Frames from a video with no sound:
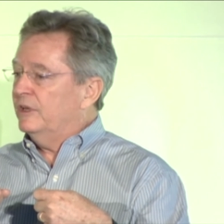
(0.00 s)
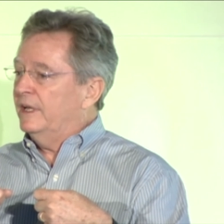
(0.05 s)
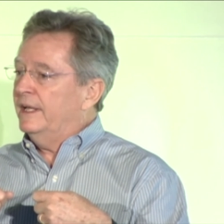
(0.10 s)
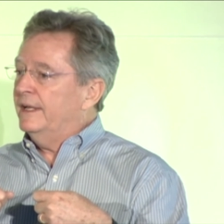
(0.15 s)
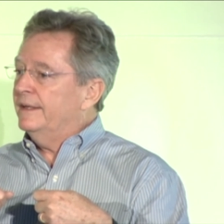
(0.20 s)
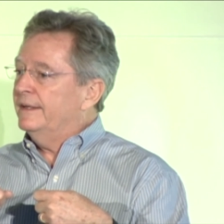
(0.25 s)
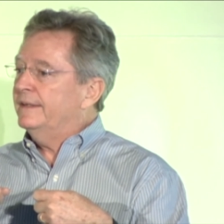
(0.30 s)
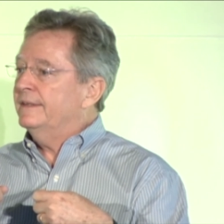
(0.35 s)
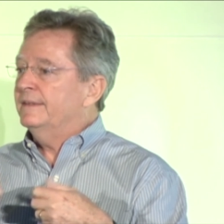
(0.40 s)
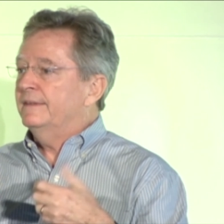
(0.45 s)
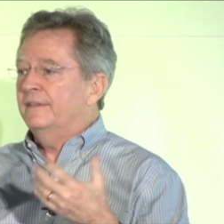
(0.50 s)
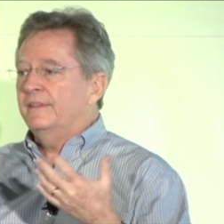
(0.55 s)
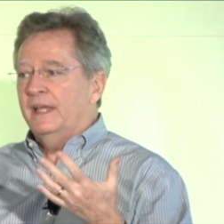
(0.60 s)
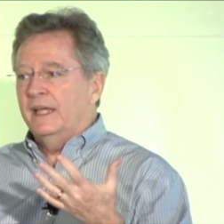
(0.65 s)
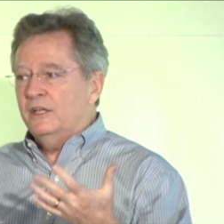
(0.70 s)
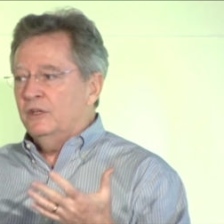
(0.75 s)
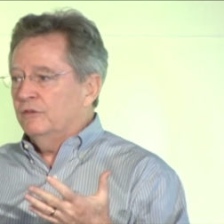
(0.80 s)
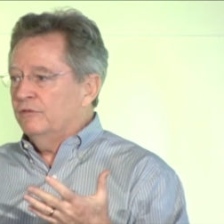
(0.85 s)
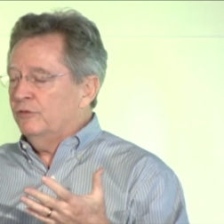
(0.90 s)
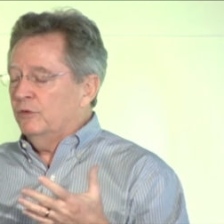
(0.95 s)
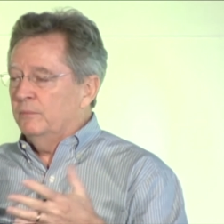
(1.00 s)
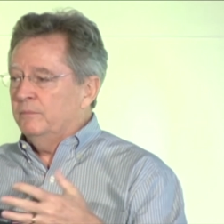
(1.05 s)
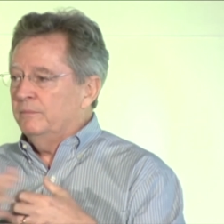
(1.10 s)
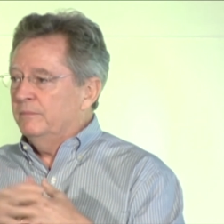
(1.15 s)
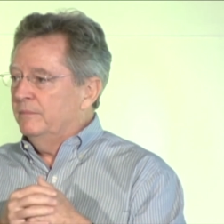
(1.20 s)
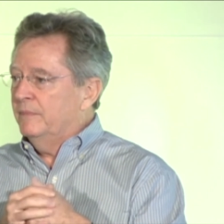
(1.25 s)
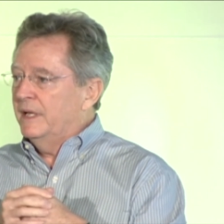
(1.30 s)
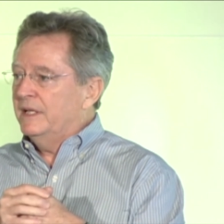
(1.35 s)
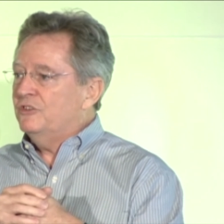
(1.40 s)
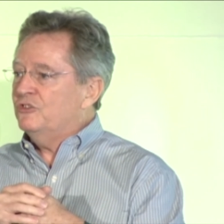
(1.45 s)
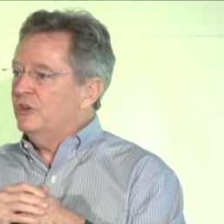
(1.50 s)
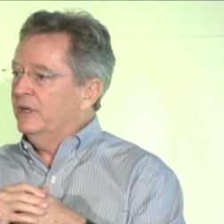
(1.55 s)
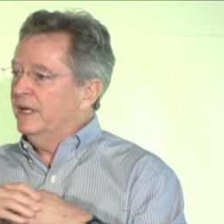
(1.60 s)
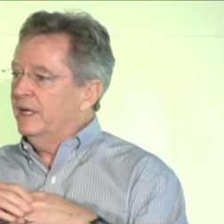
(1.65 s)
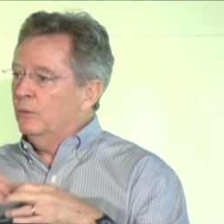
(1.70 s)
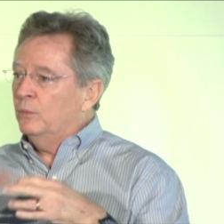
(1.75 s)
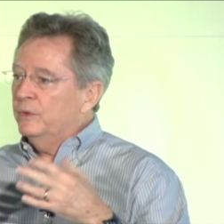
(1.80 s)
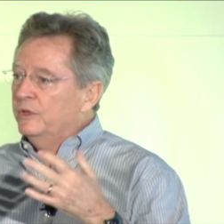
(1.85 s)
and thank you for mentioning it.